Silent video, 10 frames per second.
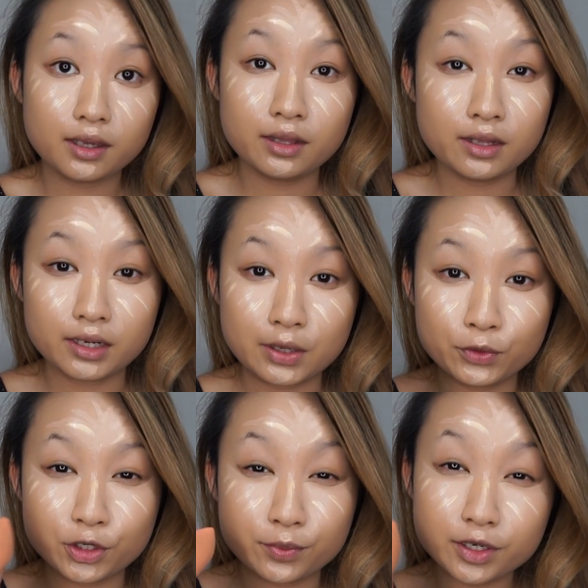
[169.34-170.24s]
And then again
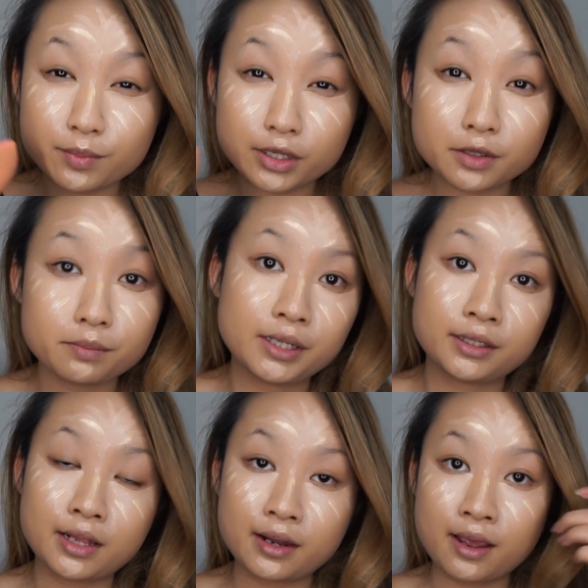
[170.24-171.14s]
with your beauty blender,
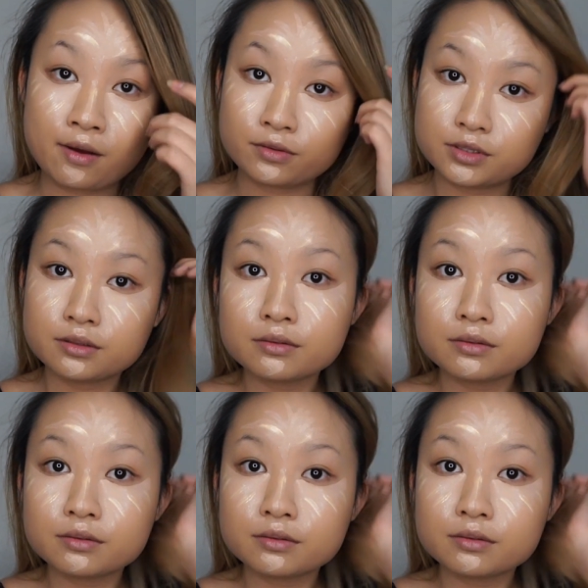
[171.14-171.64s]
blend that out.